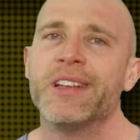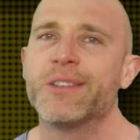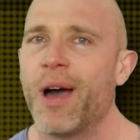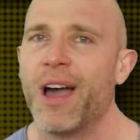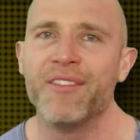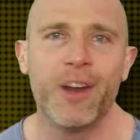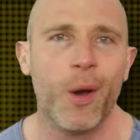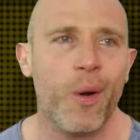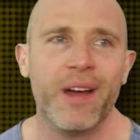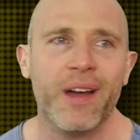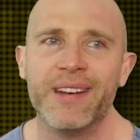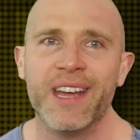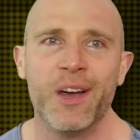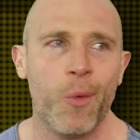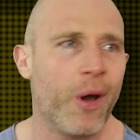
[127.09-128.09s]
I have no
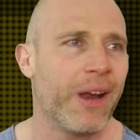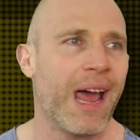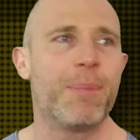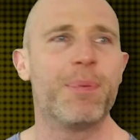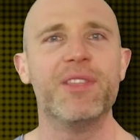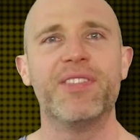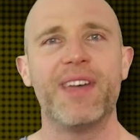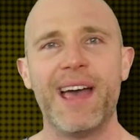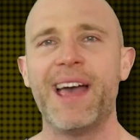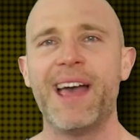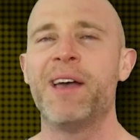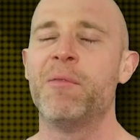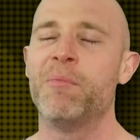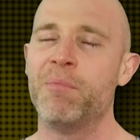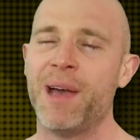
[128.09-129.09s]
idea what happened
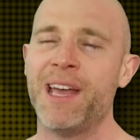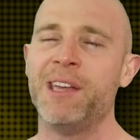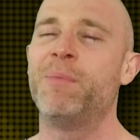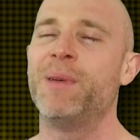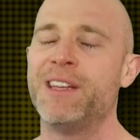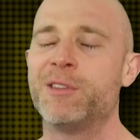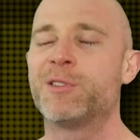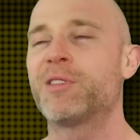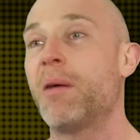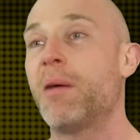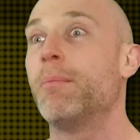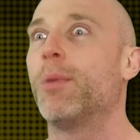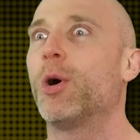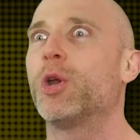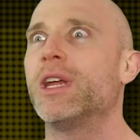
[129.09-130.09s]
there. Maybe
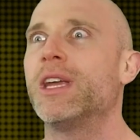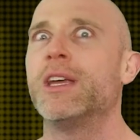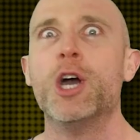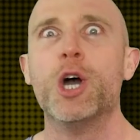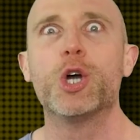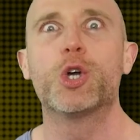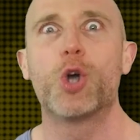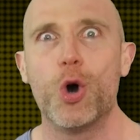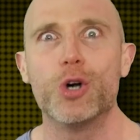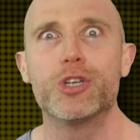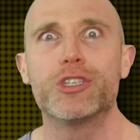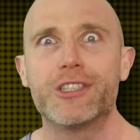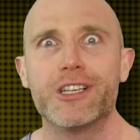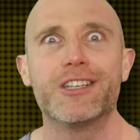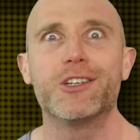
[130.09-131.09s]
somebody
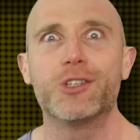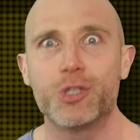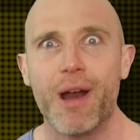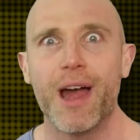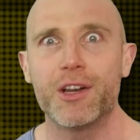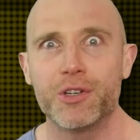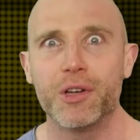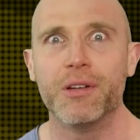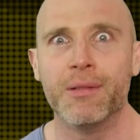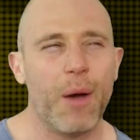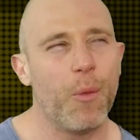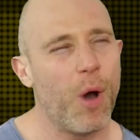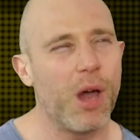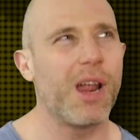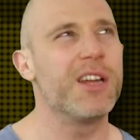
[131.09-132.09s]
caused a distraction.
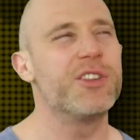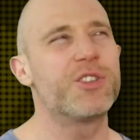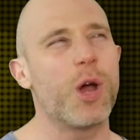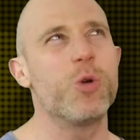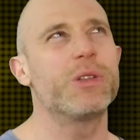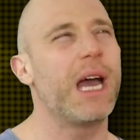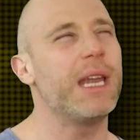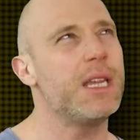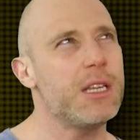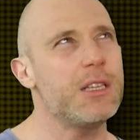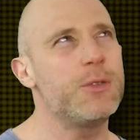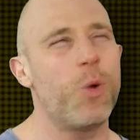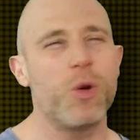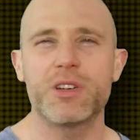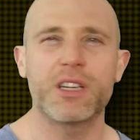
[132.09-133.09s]
And while I joke, that
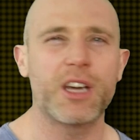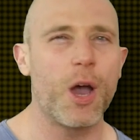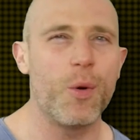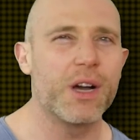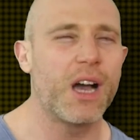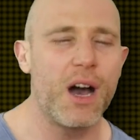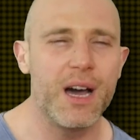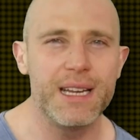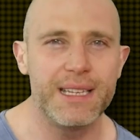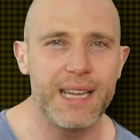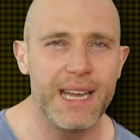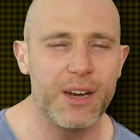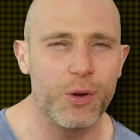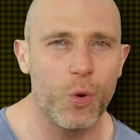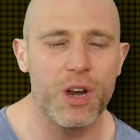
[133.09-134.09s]
is what Dakota Kai
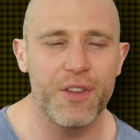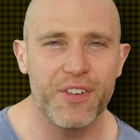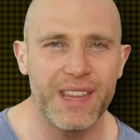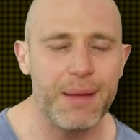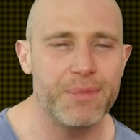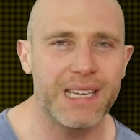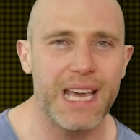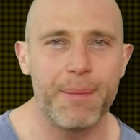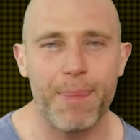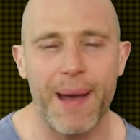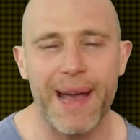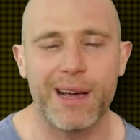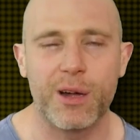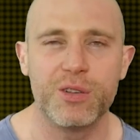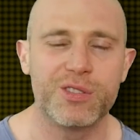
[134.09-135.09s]
did in order for them to get
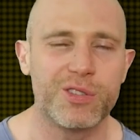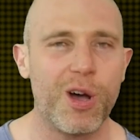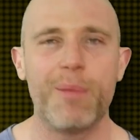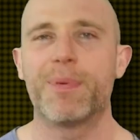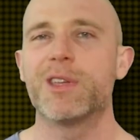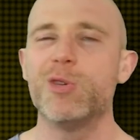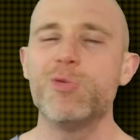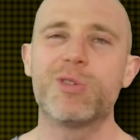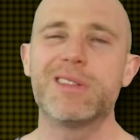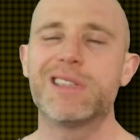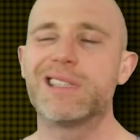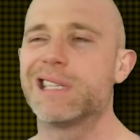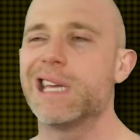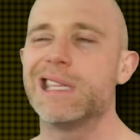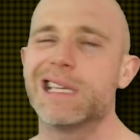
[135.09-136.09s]
back on top, but you could
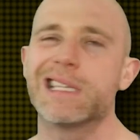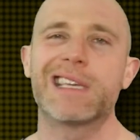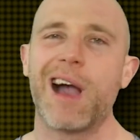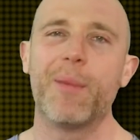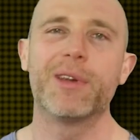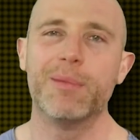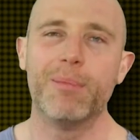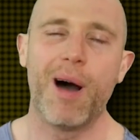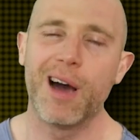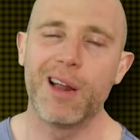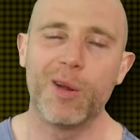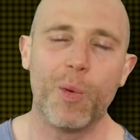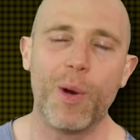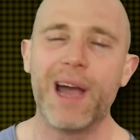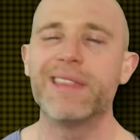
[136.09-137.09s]
see this coming a mile
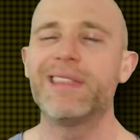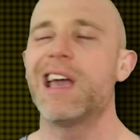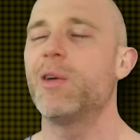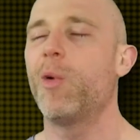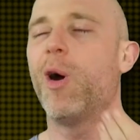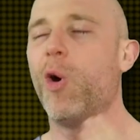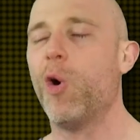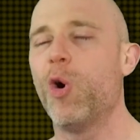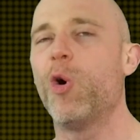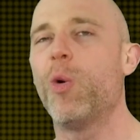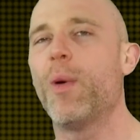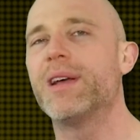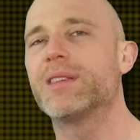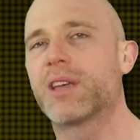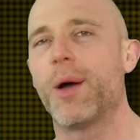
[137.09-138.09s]
away. They were
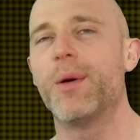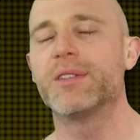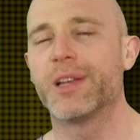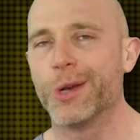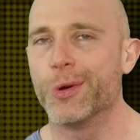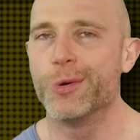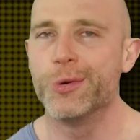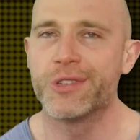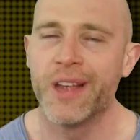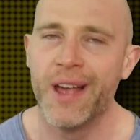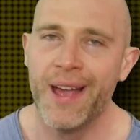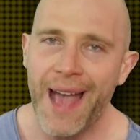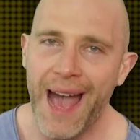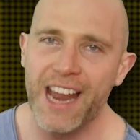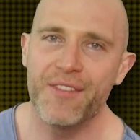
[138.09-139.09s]
always going to lose.
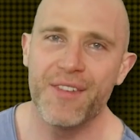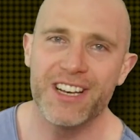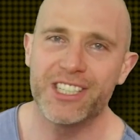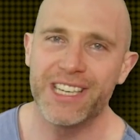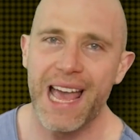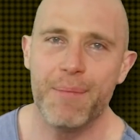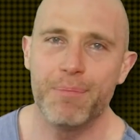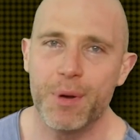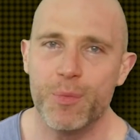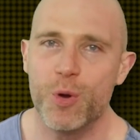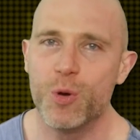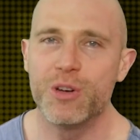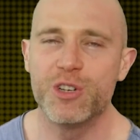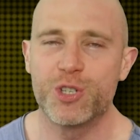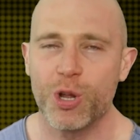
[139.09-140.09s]
And eventually Ember
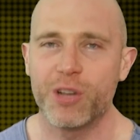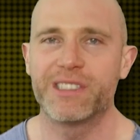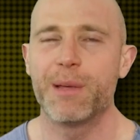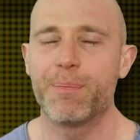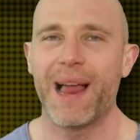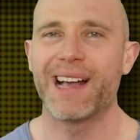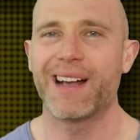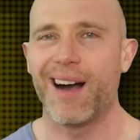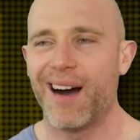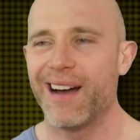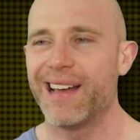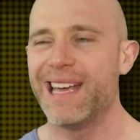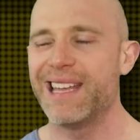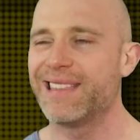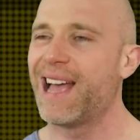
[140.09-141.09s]
Moon and Shotzi
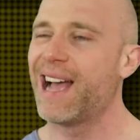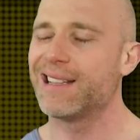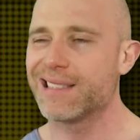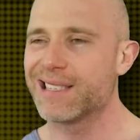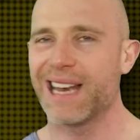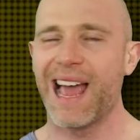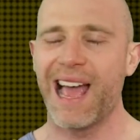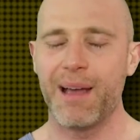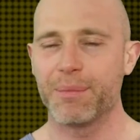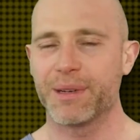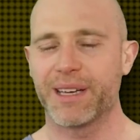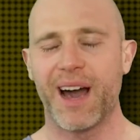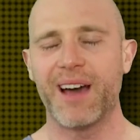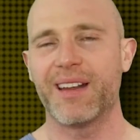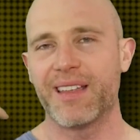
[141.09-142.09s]
Blackheart hit that slam
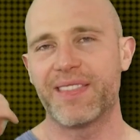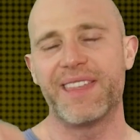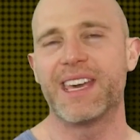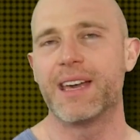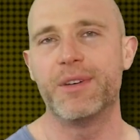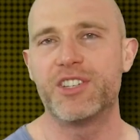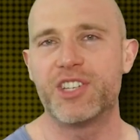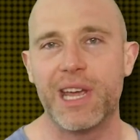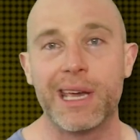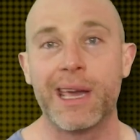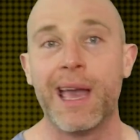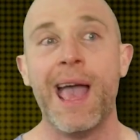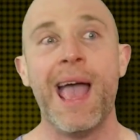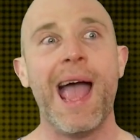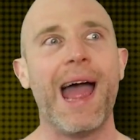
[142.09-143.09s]
cutter thingamajig,
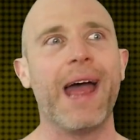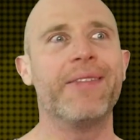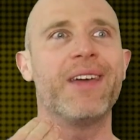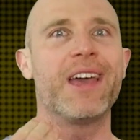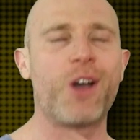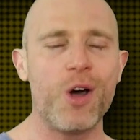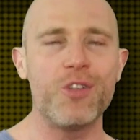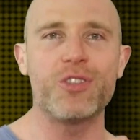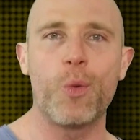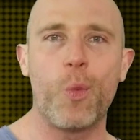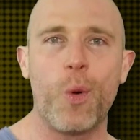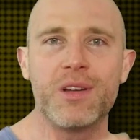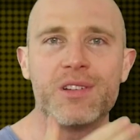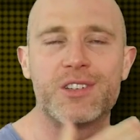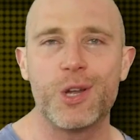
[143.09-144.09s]
and they got the
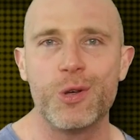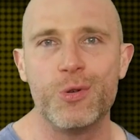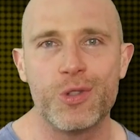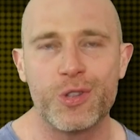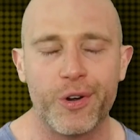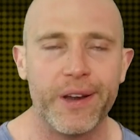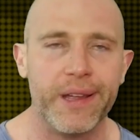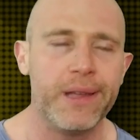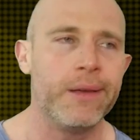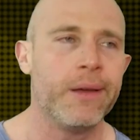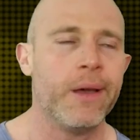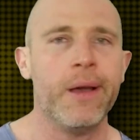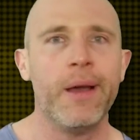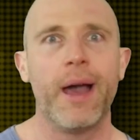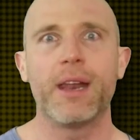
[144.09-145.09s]
1-2-3.
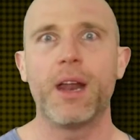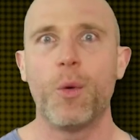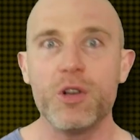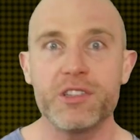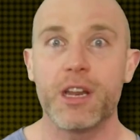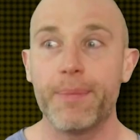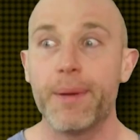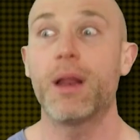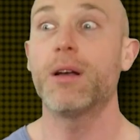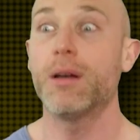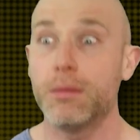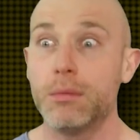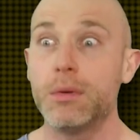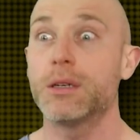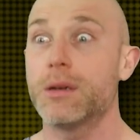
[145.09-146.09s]
And I was going to be like,
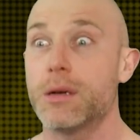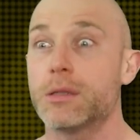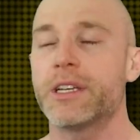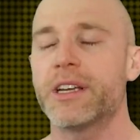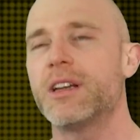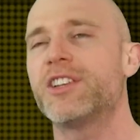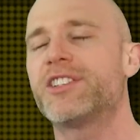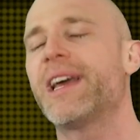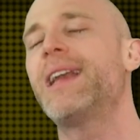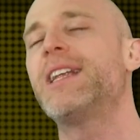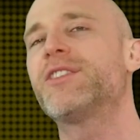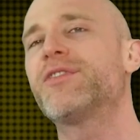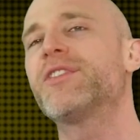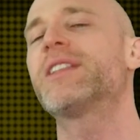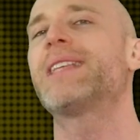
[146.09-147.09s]
oh my gosh, they're going to
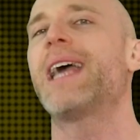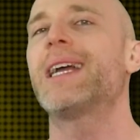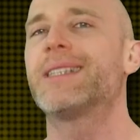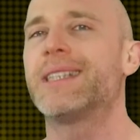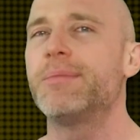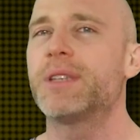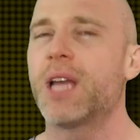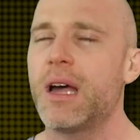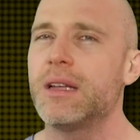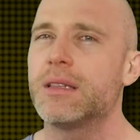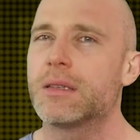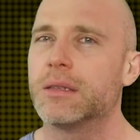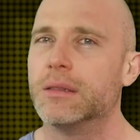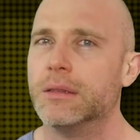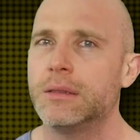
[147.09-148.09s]
challenge for the tag team
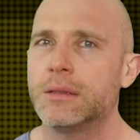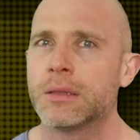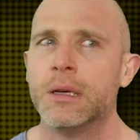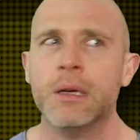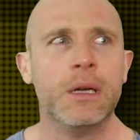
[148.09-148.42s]
titles.